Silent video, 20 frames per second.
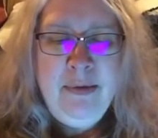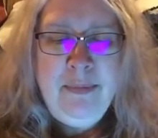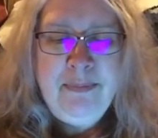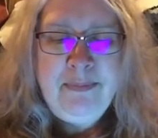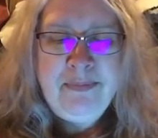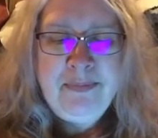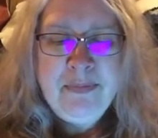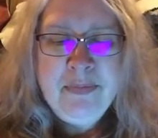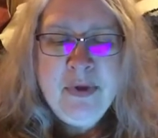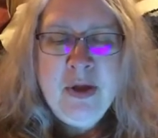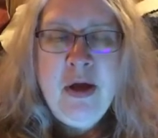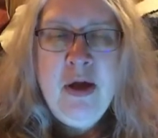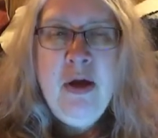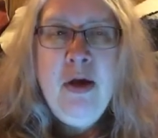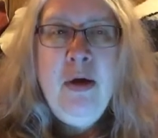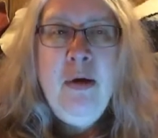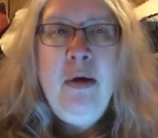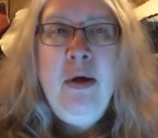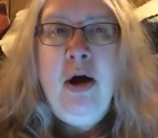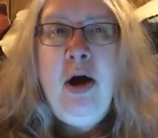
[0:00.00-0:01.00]
although her
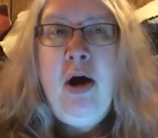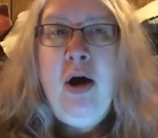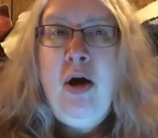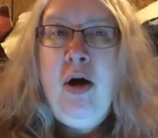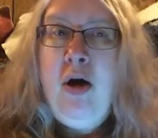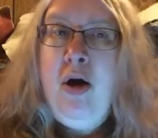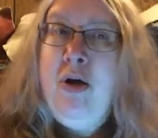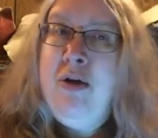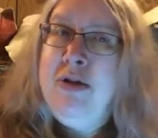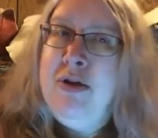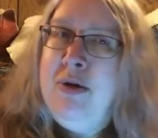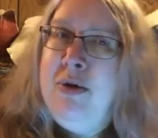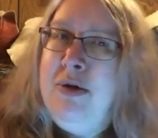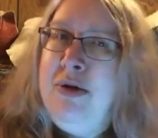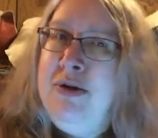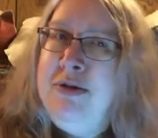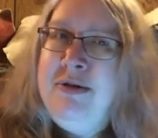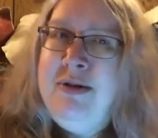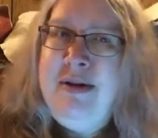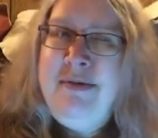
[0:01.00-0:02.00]
lover does not
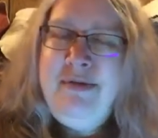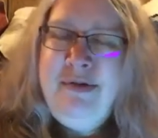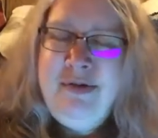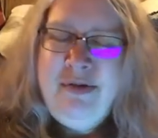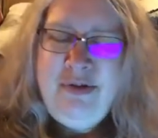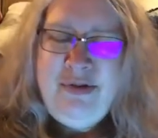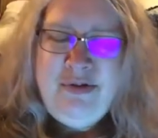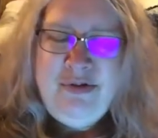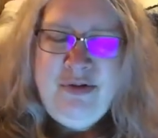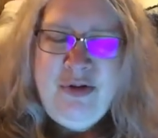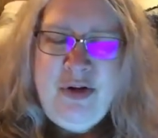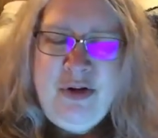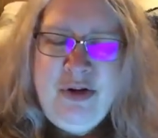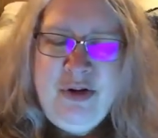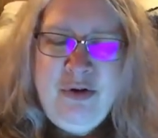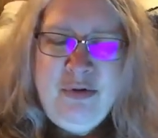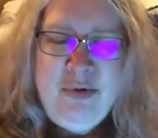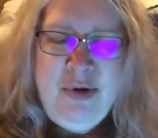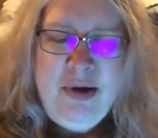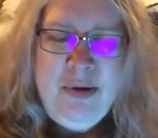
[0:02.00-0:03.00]
agree with her.
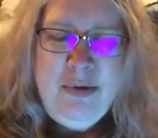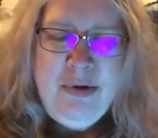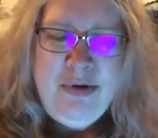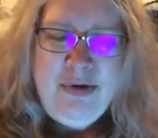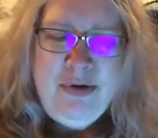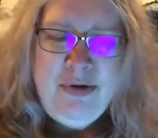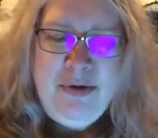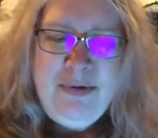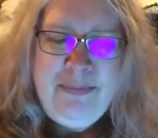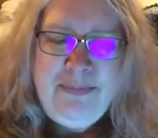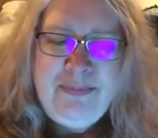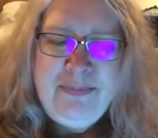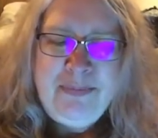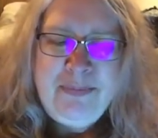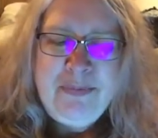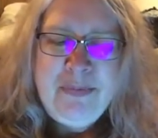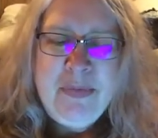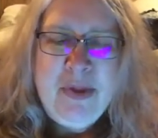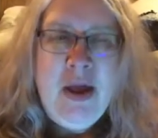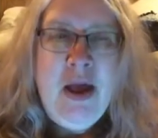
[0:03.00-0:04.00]
There's also a
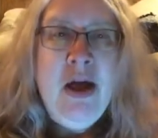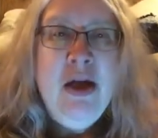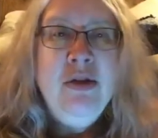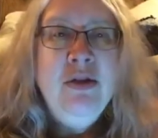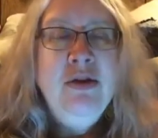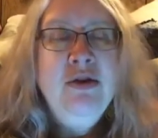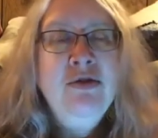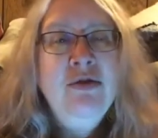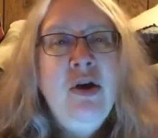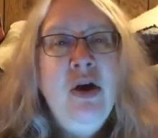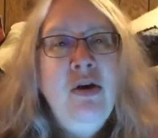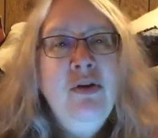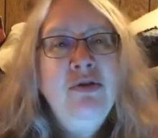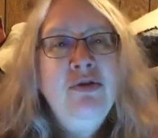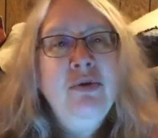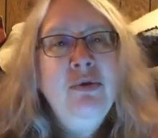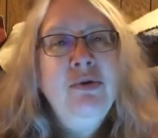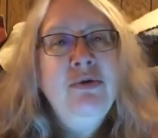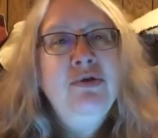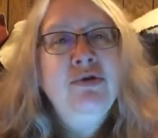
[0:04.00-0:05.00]
story about the
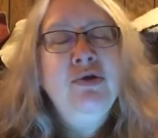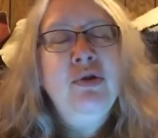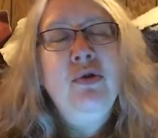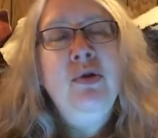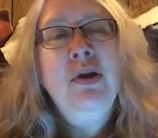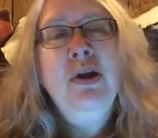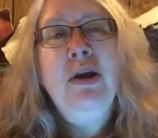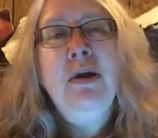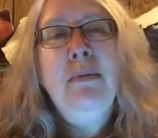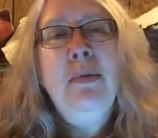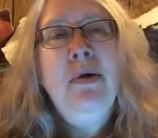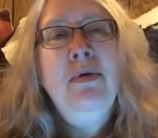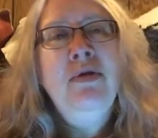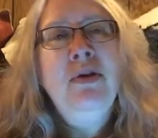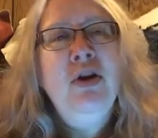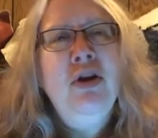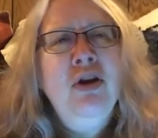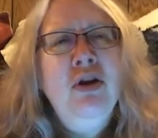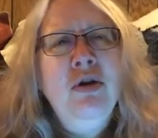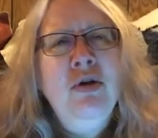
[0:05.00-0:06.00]
hurricane's
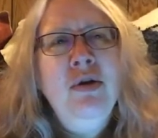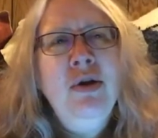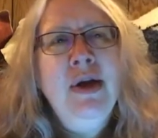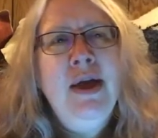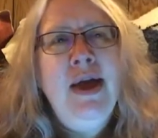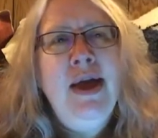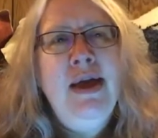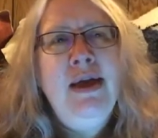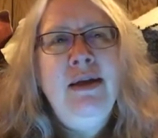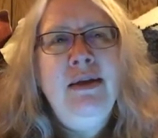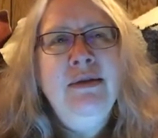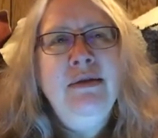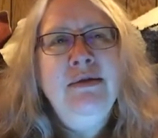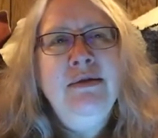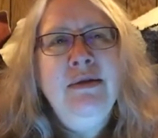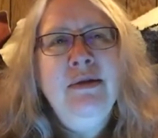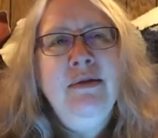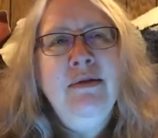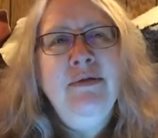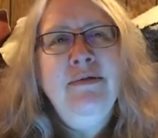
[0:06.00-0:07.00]
effect on a
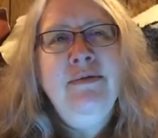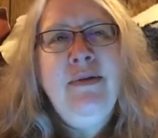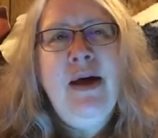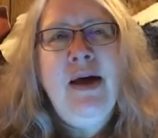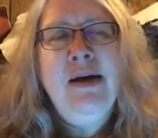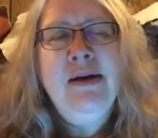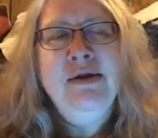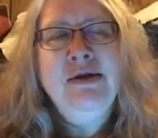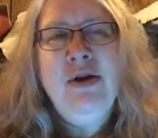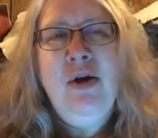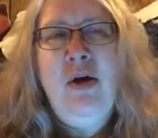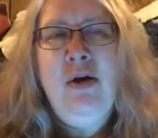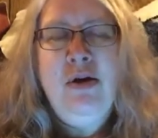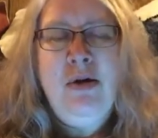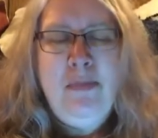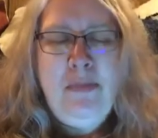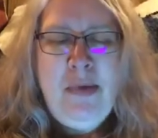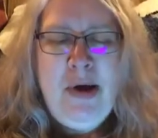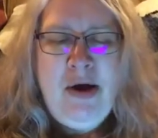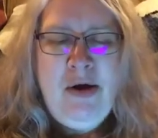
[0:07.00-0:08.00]
marriage,
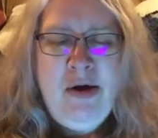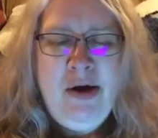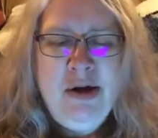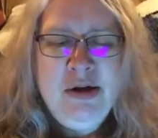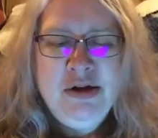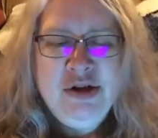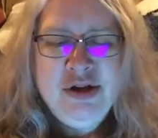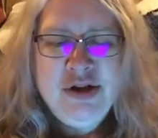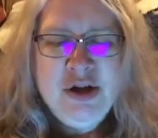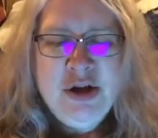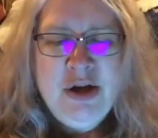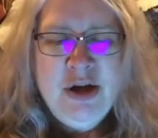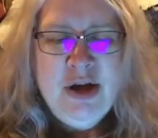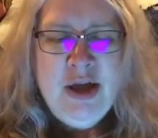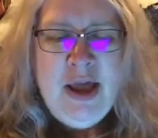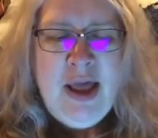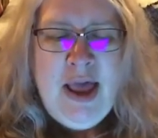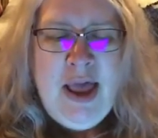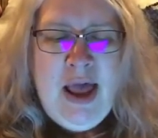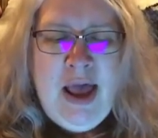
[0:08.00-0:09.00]
another
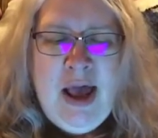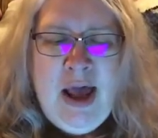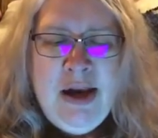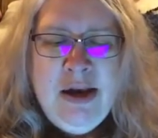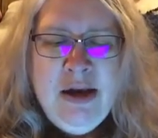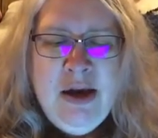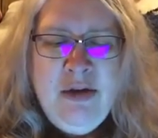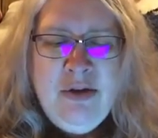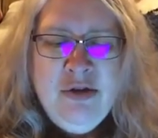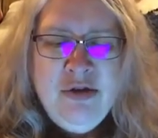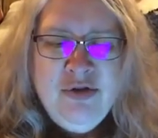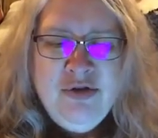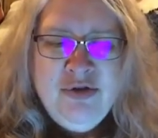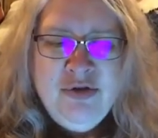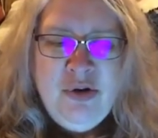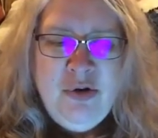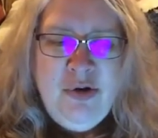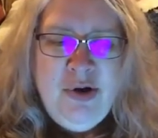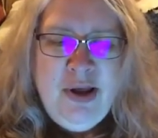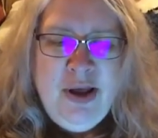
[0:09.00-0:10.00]
story about a woman
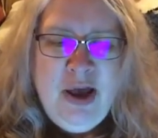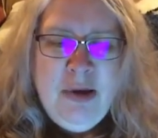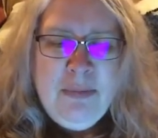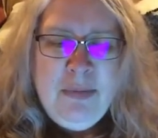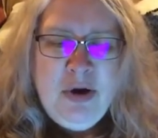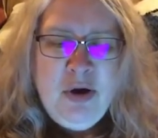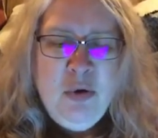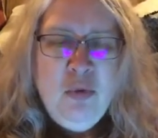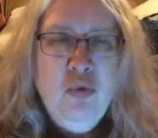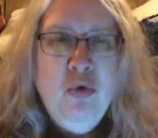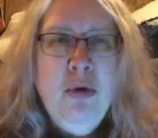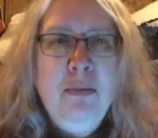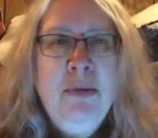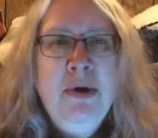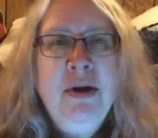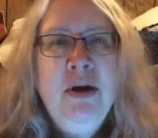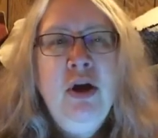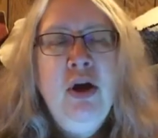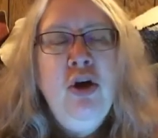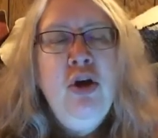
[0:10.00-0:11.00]
who
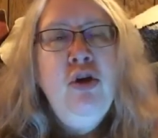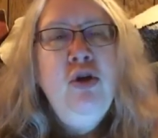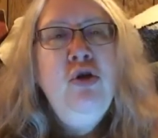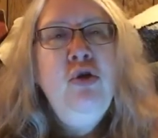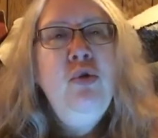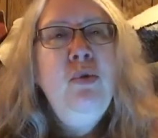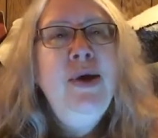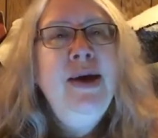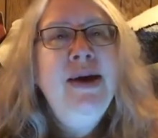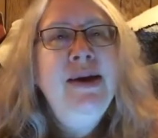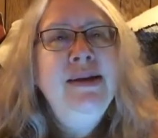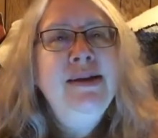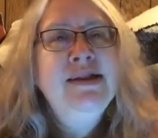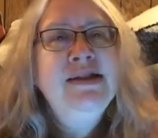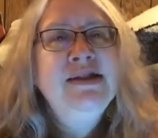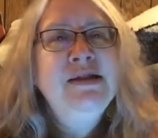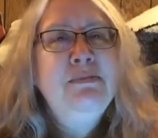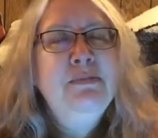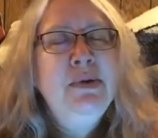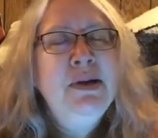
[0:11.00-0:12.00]
inexplicably
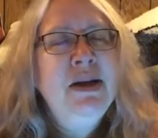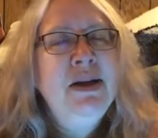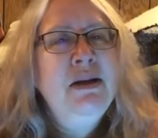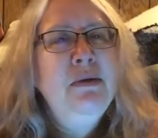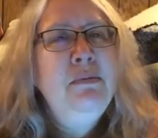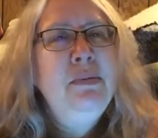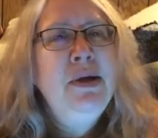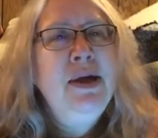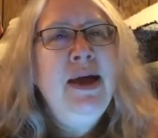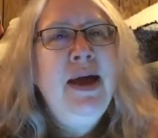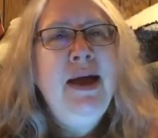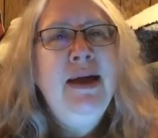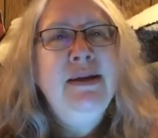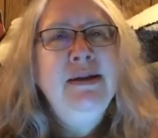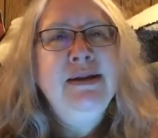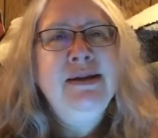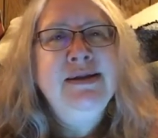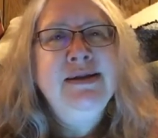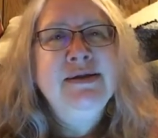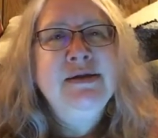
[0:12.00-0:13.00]
starts to have
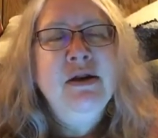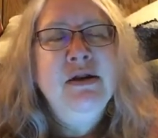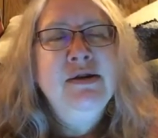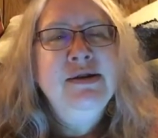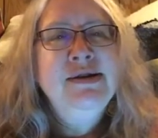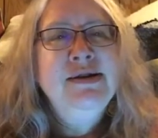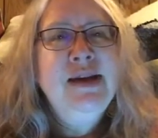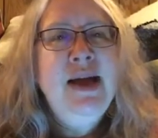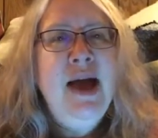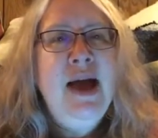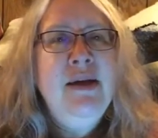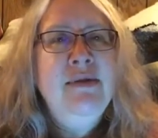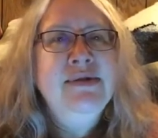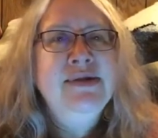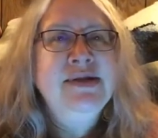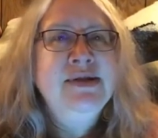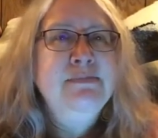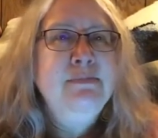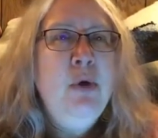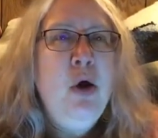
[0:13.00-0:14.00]
small messages
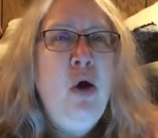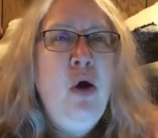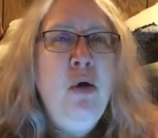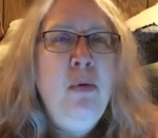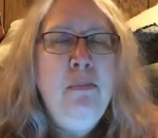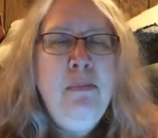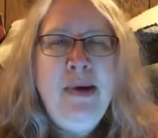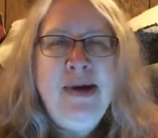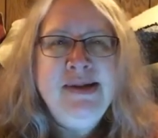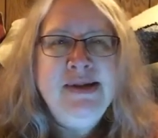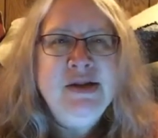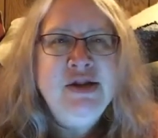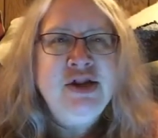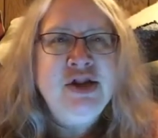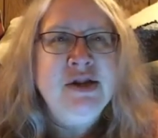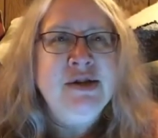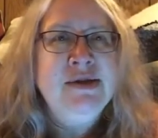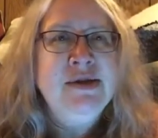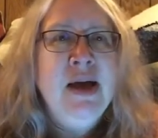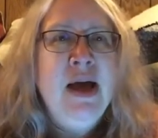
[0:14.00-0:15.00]
come out of her
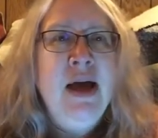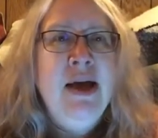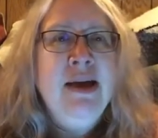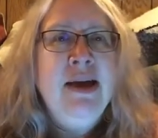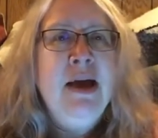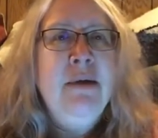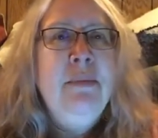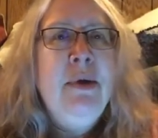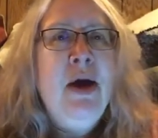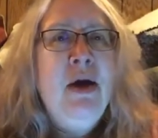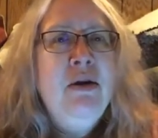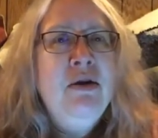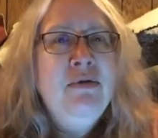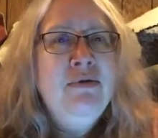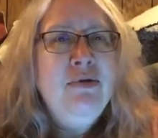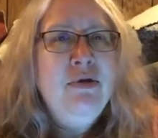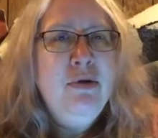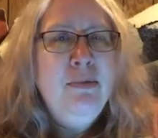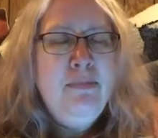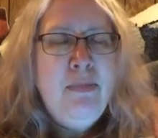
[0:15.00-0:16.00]
body on little
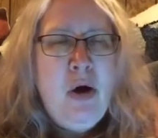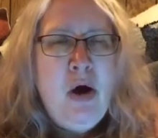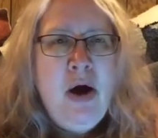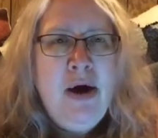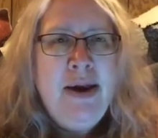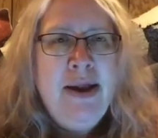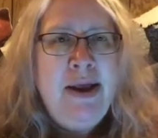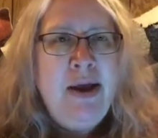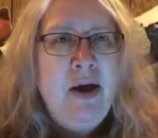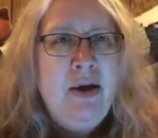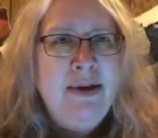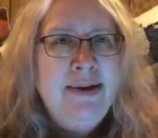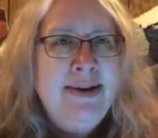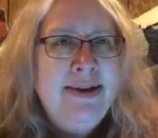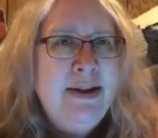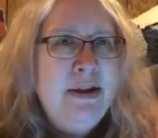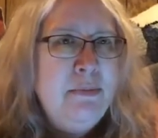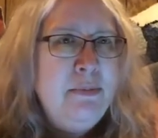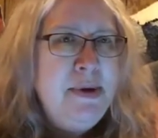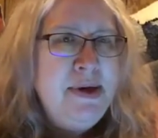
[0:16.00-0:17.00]
pieces of paper.